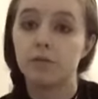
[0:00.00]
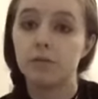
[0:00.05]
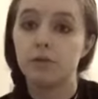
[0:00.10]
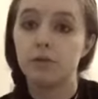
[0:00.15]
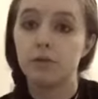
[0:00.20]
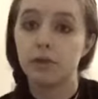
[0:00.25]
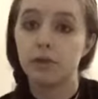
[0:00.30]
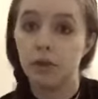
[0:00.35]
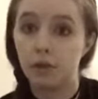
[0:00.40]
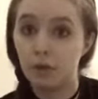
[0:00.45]

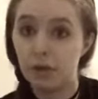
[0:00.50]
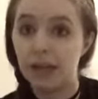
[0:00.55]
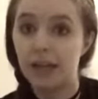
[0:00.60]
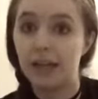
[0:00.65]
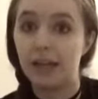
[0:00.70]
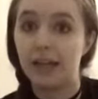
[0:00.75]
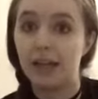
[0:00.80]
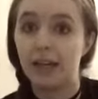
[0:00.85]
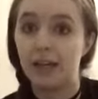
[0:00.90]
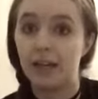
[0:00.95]
Loki
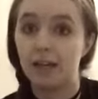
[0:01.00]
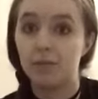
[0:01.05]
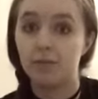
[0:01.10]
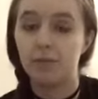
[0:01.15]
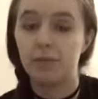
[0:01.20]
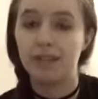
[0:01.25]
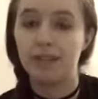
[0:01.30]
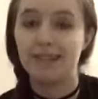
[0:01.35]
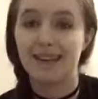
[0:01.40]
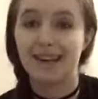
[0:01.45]
kin
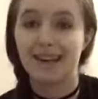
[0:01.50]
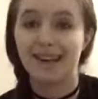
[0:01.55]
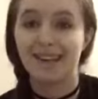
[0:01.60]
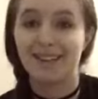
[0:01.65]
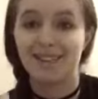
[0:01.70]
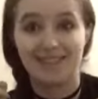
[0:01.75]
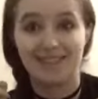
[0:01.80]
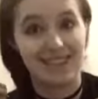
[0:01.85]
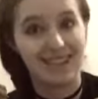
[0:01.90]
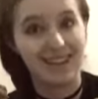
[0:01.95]

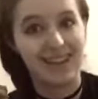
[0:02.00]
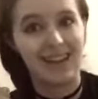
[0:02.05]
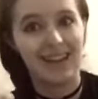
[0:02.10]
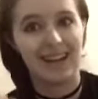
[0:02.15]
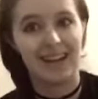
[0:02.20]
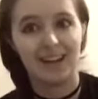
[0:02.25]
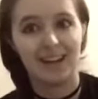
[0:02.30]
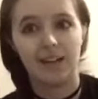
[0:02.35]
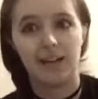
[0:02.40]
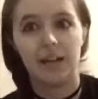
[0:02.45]
besides
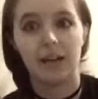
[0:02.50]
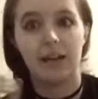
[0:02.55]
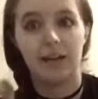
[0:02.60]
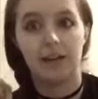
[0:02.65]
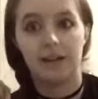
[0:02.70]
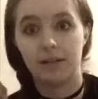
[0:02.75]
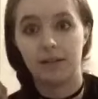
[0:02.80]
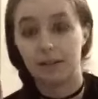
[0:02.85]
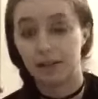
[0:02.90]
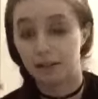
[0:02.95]
Hel
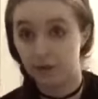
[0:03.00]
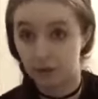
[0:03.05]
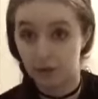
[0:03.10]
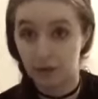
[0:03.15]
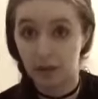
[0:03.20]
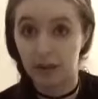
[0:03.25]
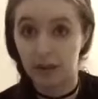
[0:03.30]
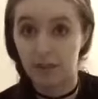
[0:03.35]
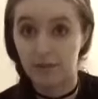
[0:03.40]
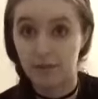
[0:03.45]
and
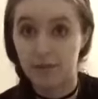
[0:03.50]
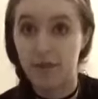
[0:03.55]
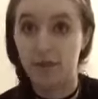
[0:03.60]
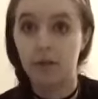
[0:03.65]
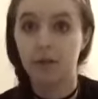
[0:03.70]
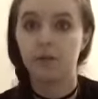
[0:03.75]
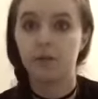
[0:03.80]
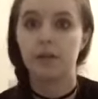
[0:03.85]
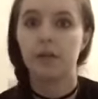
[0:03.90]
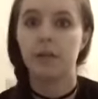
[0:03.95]
Loki
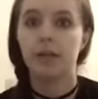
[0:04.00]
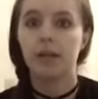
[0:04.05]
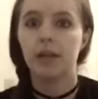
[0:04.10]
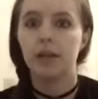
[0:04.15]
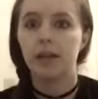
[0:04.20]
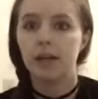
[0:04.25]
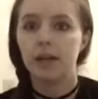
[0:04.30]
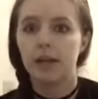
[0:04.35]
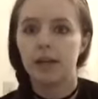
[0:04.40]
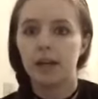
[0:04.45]
himself.
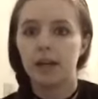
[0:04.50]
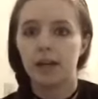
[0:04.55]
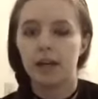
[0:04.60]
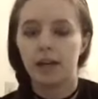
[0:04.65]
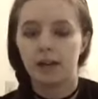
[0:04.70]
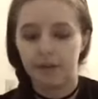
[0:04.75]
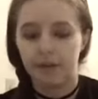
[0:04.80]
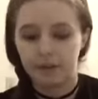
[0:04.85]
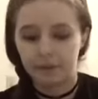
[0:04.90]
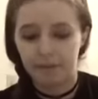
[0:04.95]

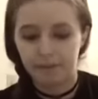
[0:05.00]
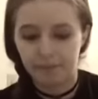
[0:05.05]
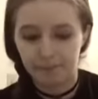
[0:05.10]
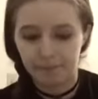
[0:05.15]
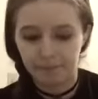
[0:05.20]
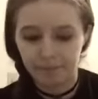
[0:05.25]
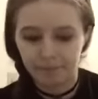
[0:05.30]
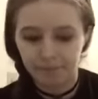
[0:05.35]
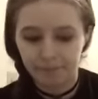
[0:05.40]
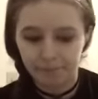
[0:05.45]
But
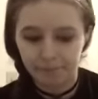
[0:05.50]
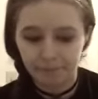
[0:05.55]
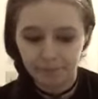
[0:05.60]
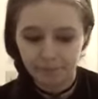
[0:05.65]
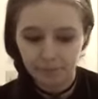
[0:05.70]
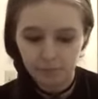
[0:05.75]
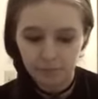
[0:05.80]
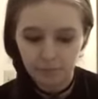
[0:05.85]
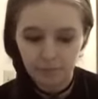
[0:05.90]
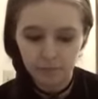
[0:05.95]

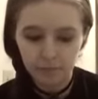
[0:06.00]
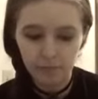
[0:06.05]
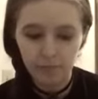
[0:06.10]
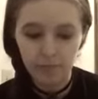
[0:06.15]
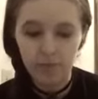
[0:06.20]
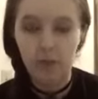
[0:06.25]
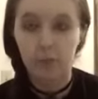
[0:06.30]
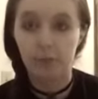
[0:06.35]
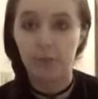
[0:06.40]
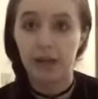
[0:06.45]

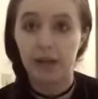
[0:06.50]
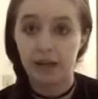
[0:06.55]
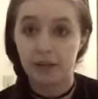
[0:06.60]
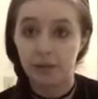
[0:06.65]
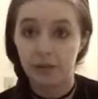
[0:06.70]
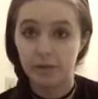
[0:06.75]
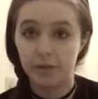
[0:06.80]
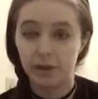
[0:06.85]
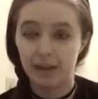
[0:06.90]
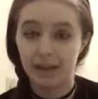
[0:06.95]
I
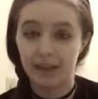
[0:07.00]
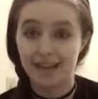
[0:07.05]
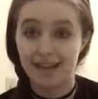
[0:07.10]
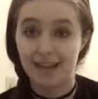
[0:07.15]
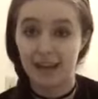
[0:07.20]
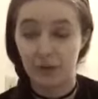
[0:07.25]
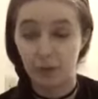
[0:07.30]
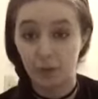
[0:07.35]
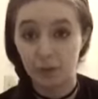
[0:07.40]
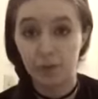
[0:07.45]
do, like I said,
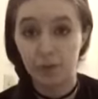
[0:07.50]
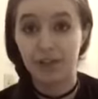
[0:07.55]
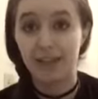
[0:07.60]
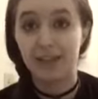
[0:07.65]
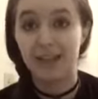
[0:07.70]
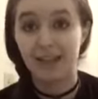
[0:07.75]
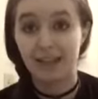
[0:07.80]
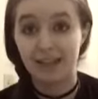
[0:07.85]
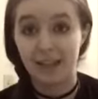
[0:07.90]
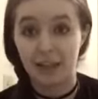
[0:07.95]
I work with
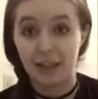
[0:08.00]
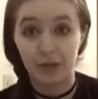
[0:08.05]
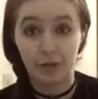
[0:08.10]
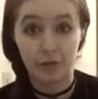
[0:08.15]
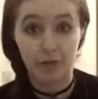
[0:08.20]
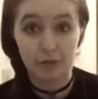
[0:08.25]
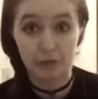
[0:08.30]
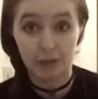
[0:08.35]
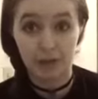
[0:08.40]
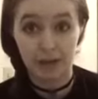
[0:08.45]
the entire
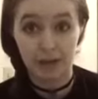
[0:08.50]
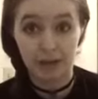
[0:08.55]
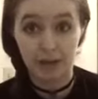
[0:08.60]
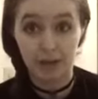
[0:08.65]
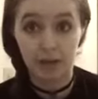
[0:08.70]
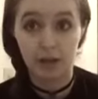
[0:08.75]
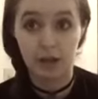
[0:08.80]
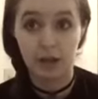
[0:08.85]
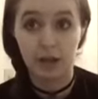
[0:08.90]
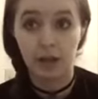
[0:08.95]
Norse
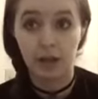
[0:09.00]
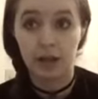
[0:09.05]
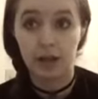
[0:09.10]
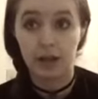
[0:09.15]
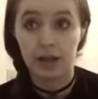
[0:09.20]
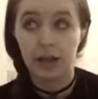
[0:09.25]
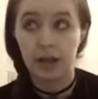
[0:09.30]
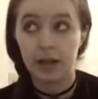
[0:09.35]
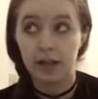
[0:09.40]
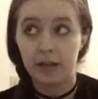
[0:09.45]
Pantheon.
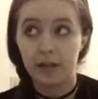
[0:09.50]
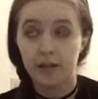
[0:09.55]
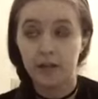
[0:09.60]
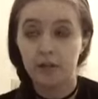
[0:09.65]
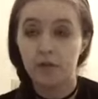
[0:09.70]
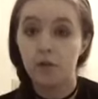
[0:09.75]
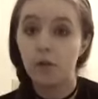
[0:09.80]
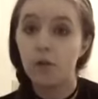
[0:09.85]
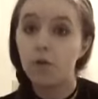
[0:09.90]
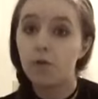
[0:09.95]
And
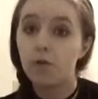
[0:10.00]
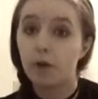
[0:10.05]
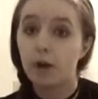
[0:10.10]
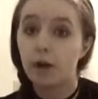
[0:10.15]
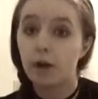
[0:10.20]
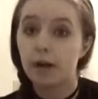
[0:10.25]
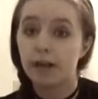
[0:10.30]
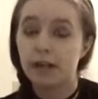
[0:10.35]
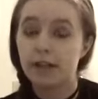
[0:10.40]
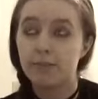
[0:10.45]
so
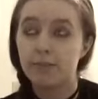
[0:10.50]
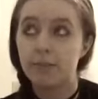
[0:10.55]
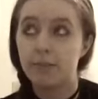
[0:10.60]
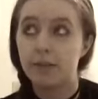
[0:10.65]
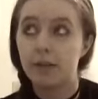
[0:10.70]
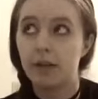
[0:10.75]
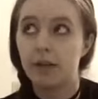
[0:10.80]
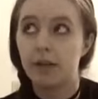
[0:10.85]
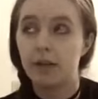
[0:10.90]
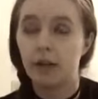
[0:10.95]
far, it's
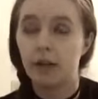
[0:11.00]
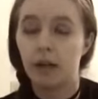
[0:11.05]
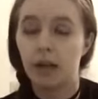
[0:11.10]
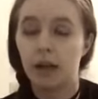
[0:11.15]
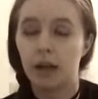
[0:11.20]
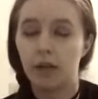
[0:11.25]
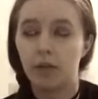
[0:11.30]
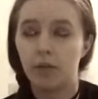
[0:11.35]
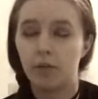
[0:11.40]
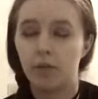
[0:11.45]
been
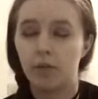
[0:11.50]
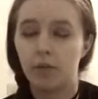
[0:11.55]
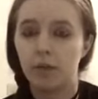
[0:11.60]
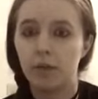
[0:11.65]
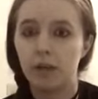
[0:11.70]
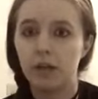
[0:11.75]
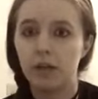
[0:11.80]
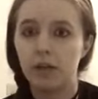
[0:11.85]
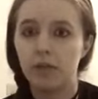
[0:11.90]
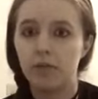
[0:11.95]
a
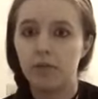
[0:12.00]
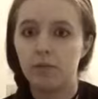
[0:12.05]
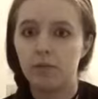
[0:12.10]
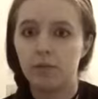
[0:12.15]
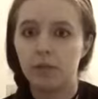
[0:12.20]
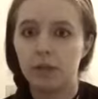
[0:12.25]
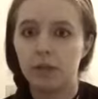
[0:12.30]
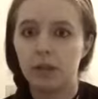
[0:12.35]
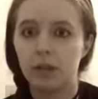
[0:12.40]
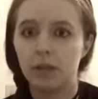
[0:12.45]
really,
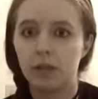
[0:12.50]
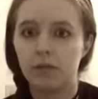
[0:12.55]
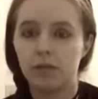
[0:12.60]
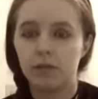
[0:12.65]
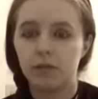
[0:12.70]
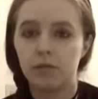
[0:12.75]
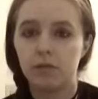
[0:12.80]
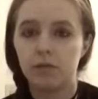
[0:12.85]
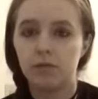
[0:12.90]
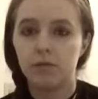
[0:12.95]
really
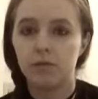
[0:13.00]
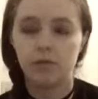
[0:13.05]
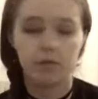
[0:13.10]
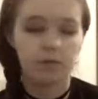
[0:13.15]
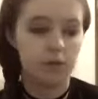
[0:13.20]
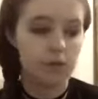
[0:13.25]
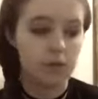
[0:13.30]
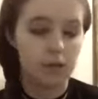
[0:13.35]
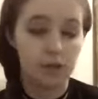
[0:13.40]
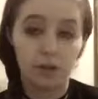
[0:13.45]

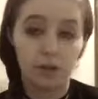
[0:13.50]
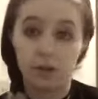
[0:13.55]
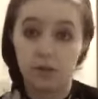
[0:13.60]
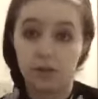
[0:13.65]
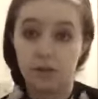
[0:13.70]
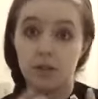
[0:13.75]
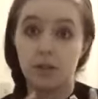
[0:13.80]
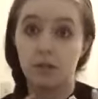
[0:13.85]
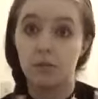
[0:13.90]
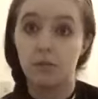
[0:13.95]

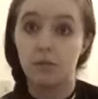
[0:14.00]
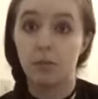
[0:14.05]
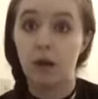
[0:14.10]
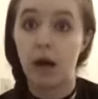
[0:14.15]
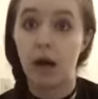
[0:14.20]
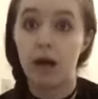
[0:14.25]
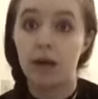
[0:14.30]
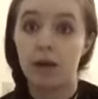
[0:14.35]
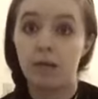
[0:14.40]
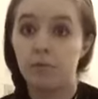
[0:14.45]
just
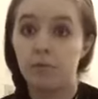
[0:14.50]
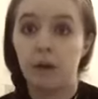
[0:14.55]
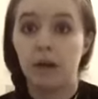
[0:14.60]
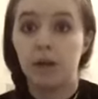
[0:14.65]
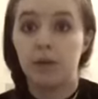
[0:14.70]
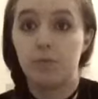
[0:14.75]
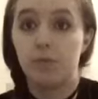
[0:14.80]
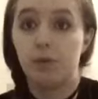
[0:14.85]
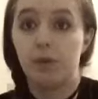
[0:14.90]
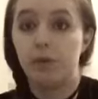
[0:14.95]

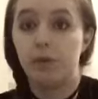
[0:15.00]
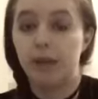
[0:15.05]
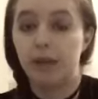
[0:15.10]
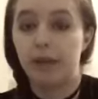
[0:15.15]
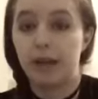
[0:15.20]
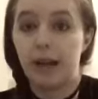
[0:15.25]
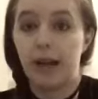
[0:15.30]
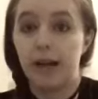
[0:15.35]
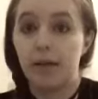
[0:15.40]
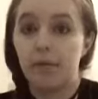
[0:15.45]
mind-blowing and